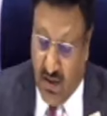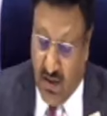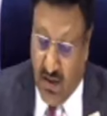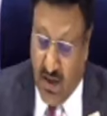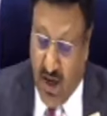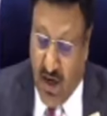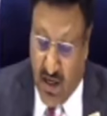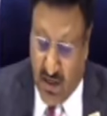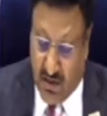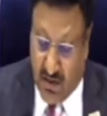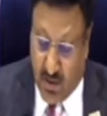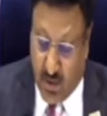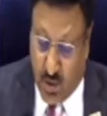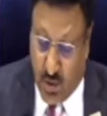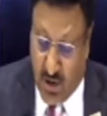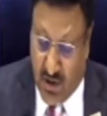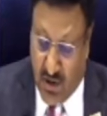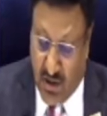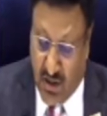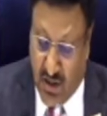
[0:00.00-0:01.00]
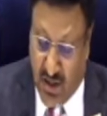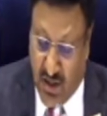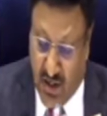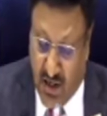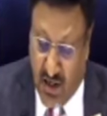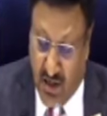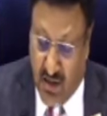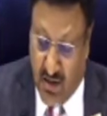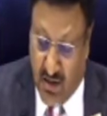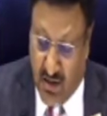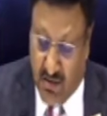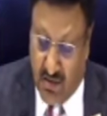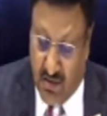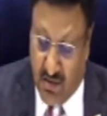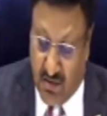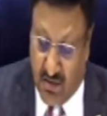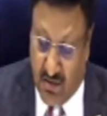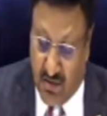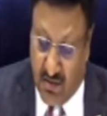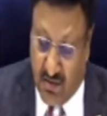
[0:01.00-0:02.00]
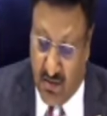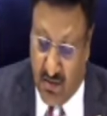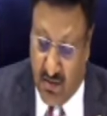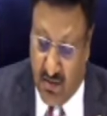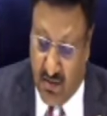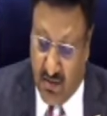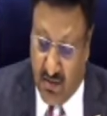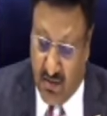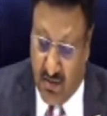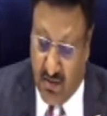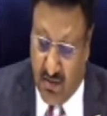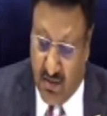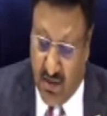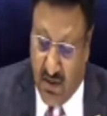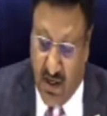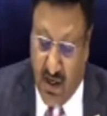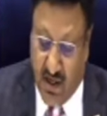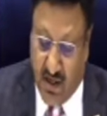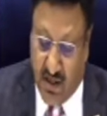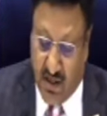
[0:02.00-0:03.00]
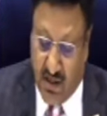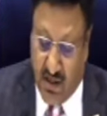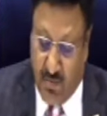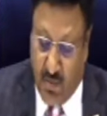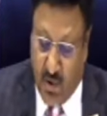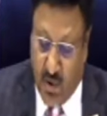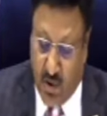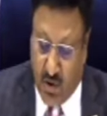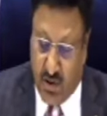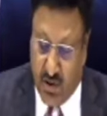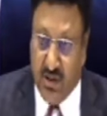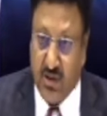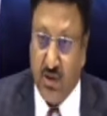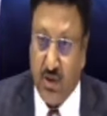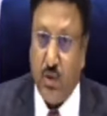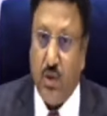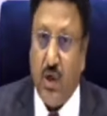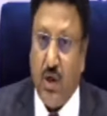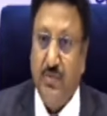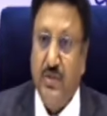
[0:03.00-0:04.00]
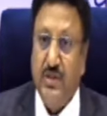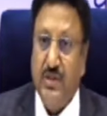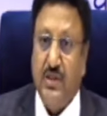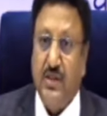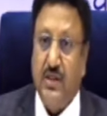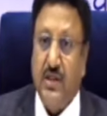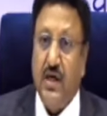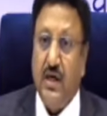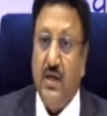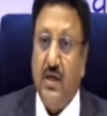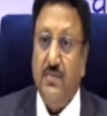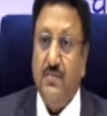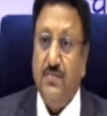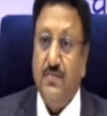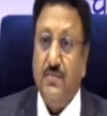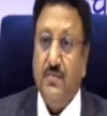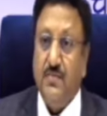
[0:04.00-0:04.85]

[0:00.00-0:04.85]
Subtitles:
Last question again, electoral bonds and chunavi chanda.